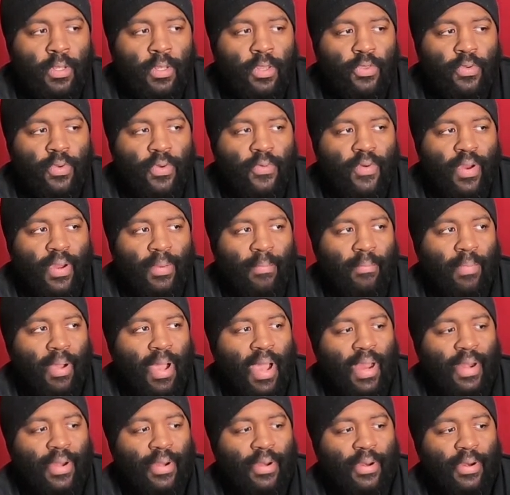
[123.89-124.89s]
three ring
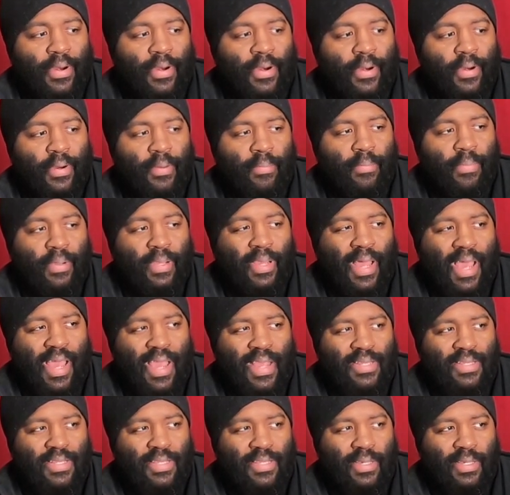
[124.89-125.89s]
binder
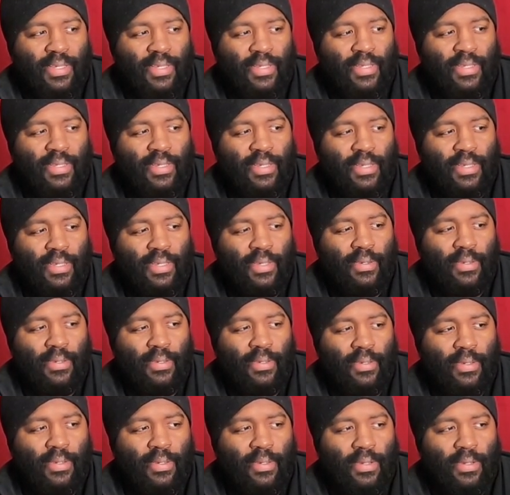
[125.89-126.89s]
plastic
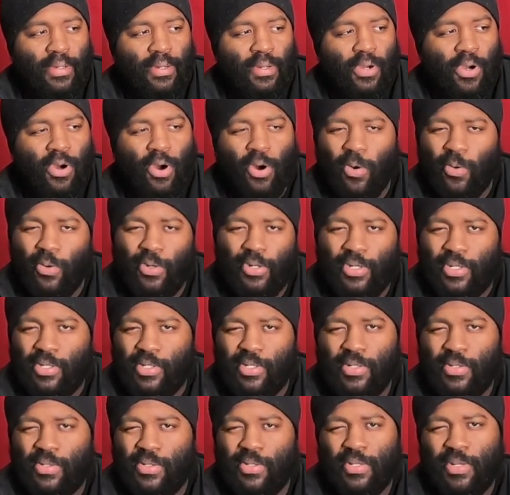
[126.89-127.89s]

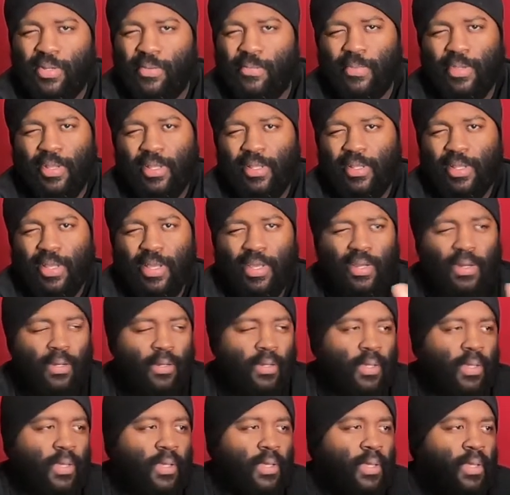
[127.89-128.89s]
holders or something like that.
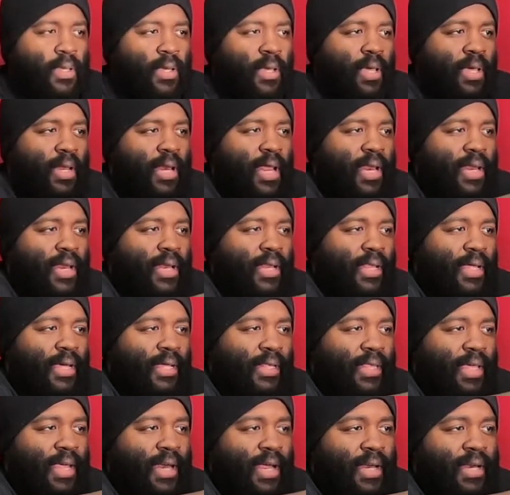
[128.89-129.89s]
And I didn't
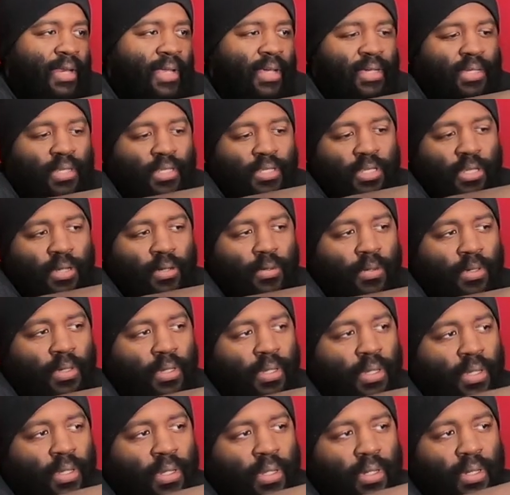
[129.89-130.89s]
like that idea. So
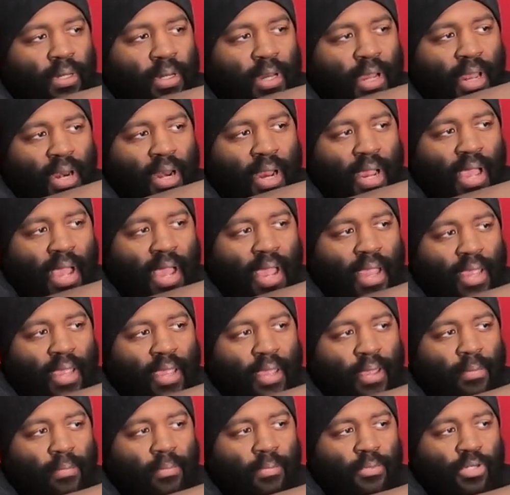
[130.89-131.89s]
now that I
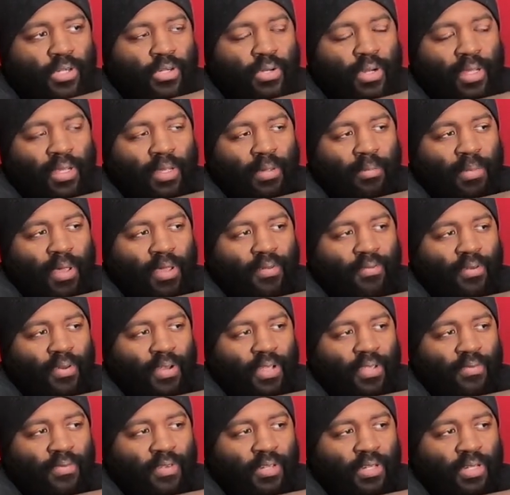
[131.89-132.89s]
am strictly bait
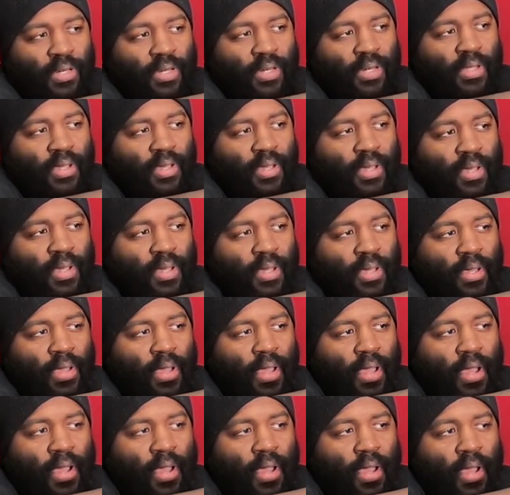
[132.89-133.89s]
finesse fishing,
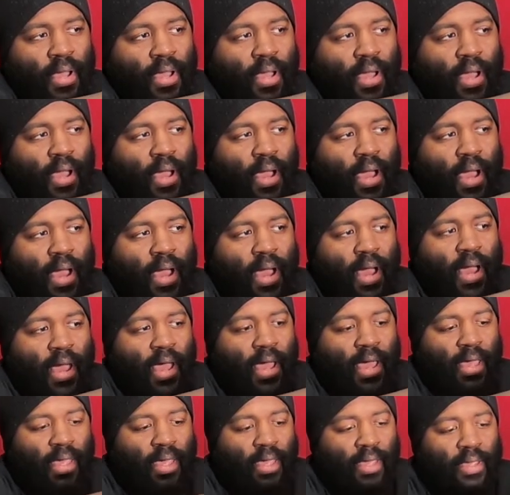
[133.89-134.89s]

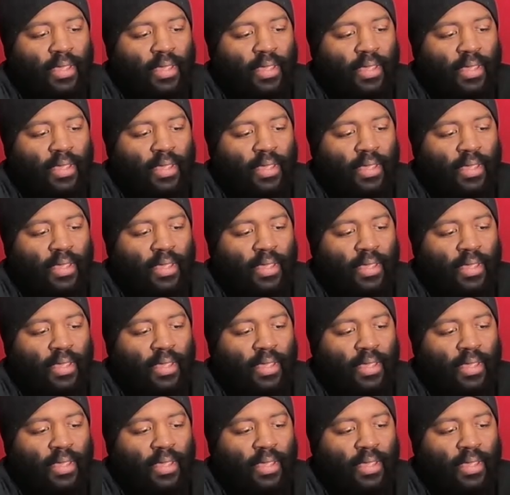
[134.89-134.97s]
I